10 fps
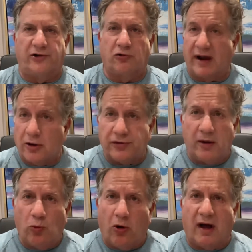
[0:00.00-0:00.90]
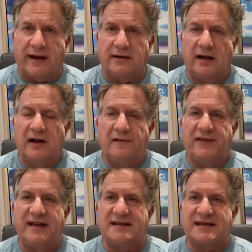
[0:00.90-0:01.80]
Greater than 1
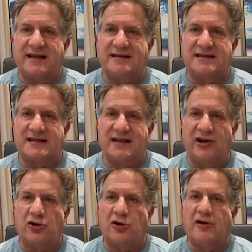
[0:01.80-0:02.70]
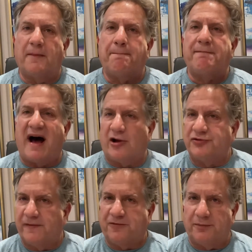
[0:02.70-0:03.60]
is considered mild
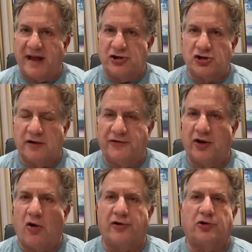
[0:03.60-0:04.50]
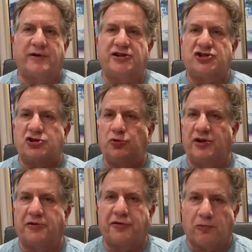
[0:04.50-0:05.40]
inflammation of the arteries, 2
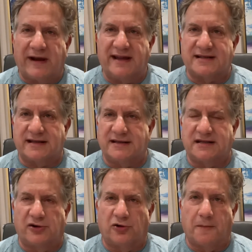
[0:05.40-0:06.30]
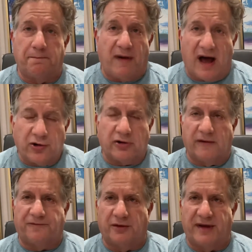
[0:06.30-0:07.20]
to 3 is considered moderate
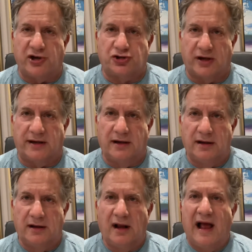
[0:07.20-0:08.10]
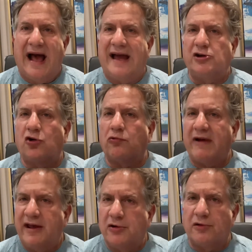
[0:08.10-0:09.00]
inflammation, and
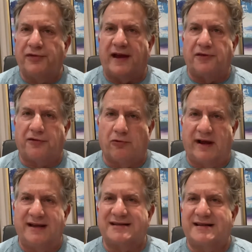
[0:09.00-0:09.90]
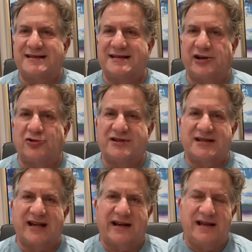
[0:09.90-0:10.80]
greater than 3 is considered
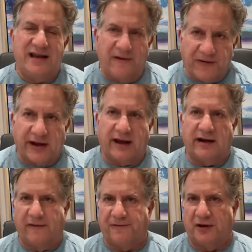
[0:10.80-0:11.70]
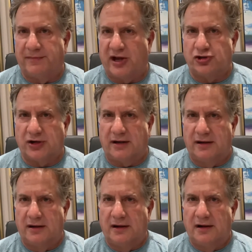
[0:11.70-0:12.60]
significant inflammation.
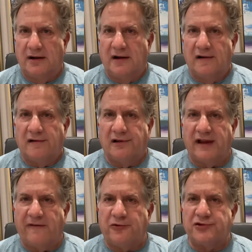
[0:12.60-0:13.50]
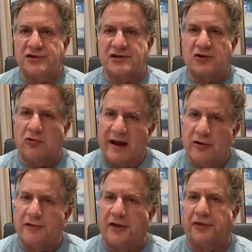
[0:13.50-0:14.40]
Levels
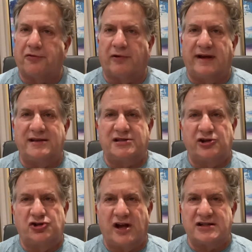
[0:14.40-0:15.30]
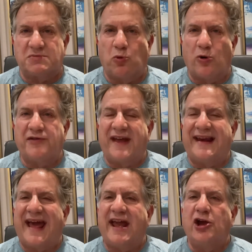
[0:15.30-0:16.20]
greater than 3 suggest more than
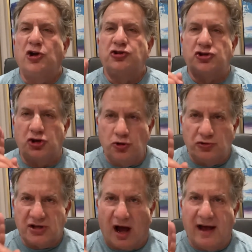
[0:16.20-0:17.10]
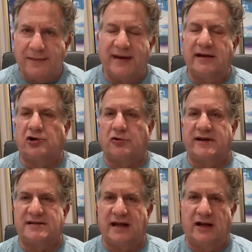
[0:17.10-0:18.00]
a 2-time
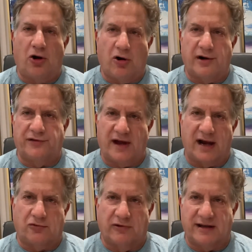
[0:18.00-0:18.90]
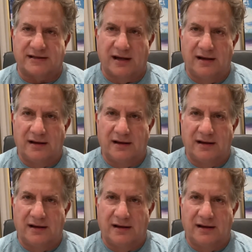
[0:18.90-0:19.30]
increase in heart attack risk.